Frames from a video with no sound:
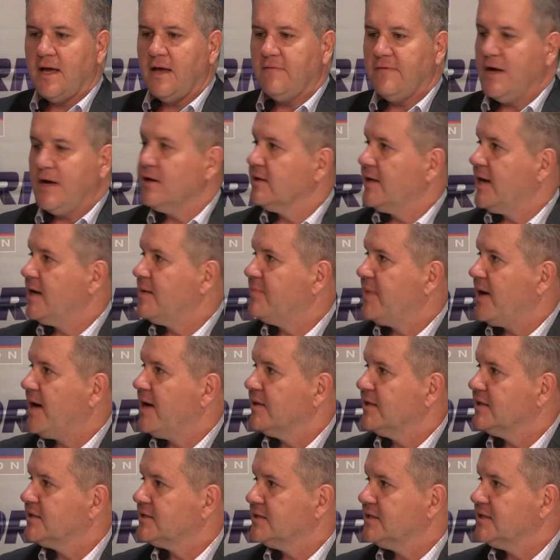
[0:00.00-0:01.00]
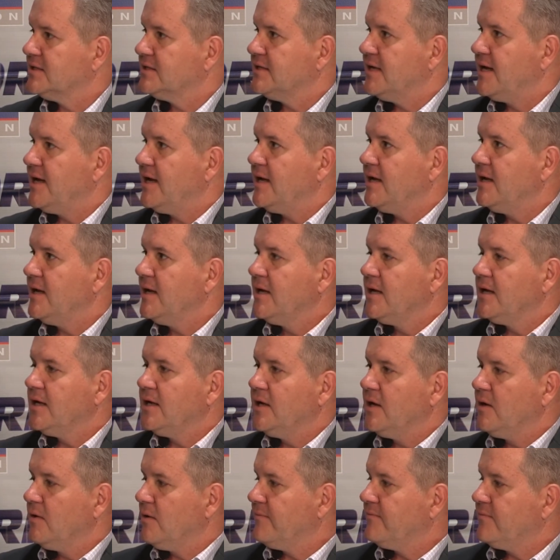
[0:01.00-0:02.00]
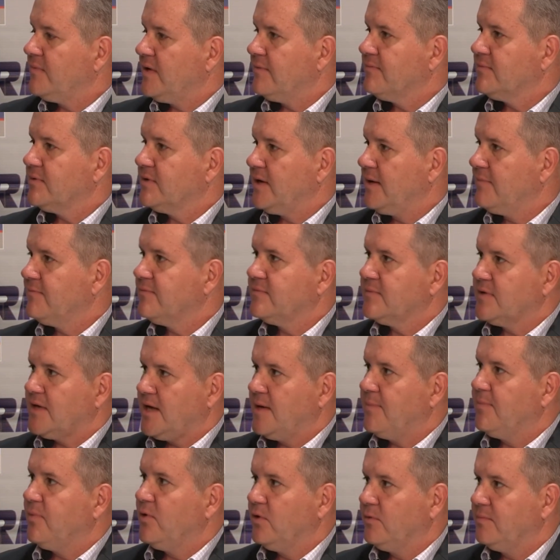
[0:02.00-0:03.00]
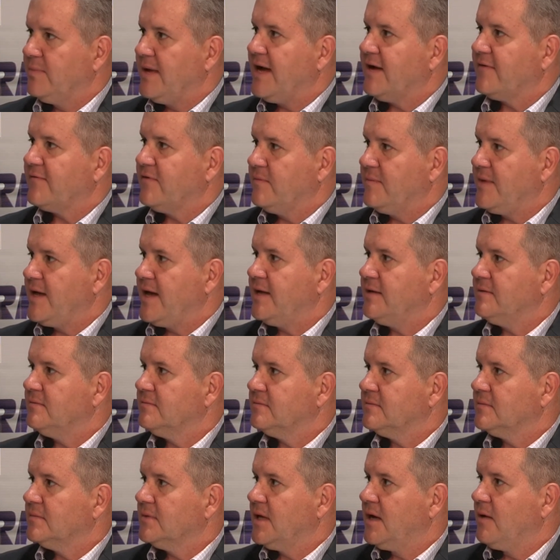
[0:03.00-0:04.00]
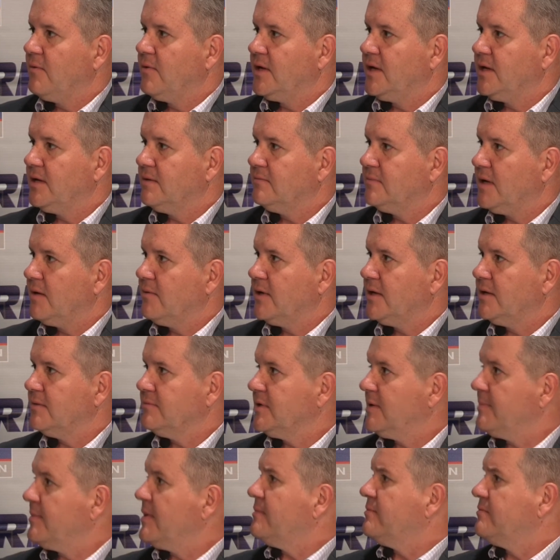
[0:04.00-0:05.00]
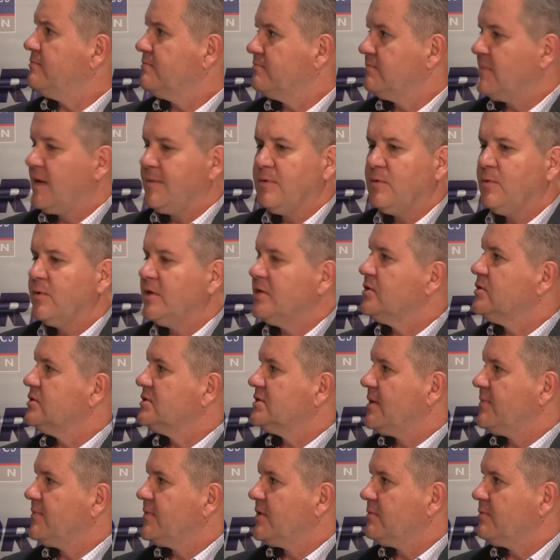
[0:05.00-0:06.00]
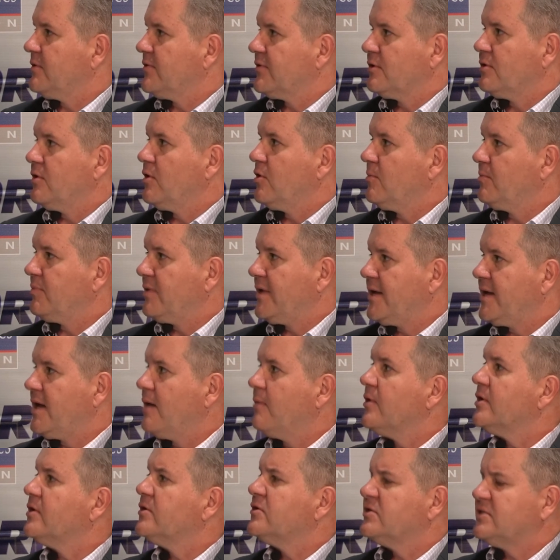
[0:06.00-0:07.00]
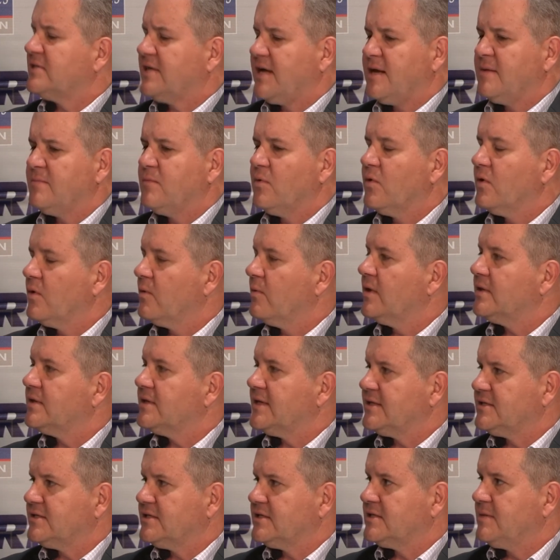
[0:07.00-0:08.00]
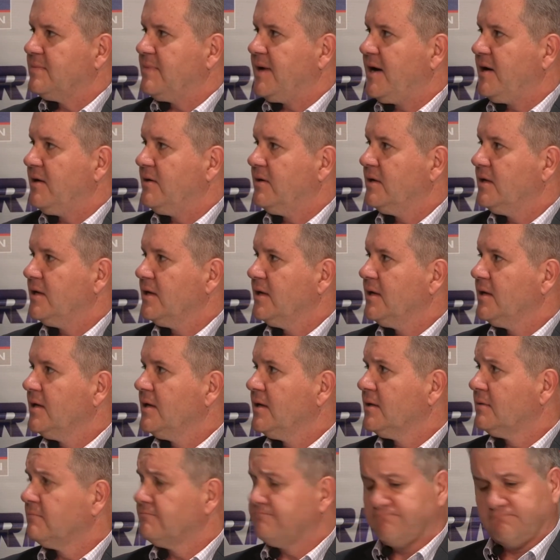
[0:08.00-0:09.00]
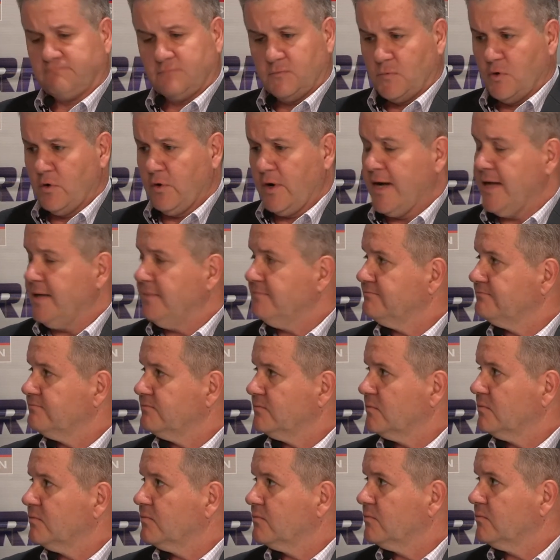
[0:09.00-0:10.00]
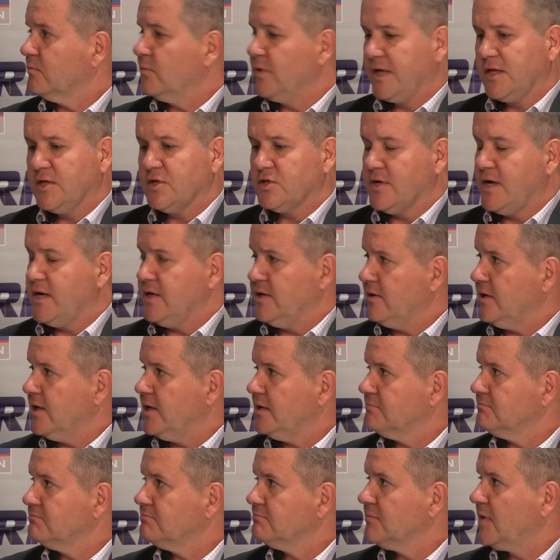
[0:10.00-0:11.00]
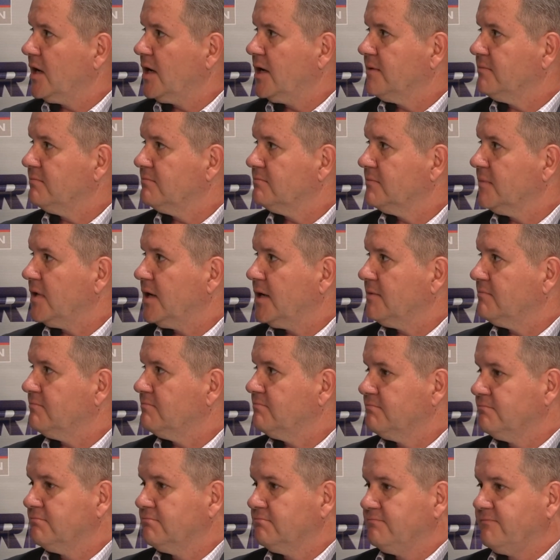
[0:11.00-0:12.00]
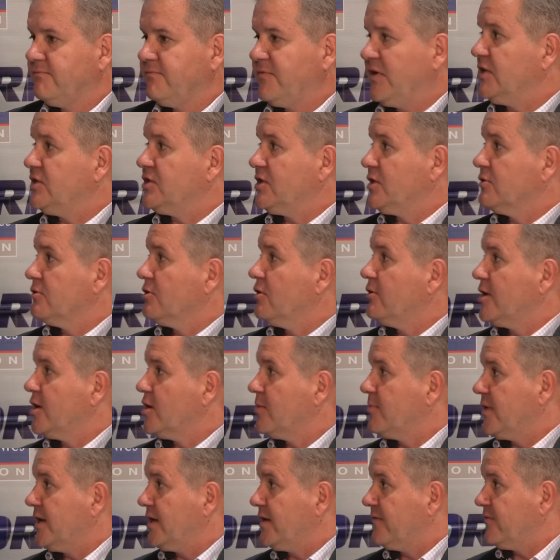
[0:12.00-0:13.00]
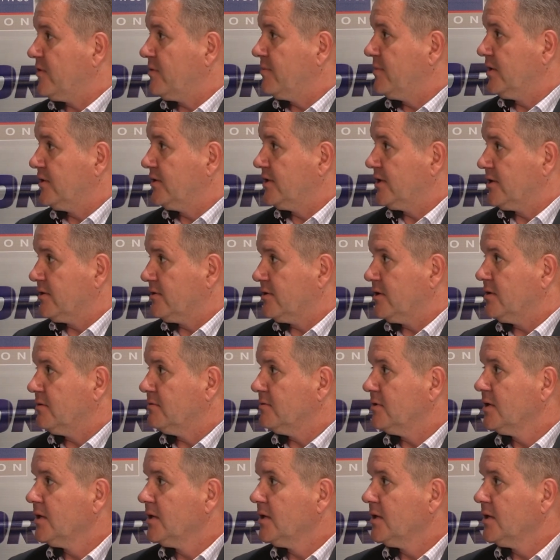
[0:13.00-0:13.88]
airline pilots that say, you know, I'm kind of pulled back from that. I want to you know, maybe want to do something with their own plane. I want to understand more what this is about. Great, we can train you on finishing your own airplane if you're building your own.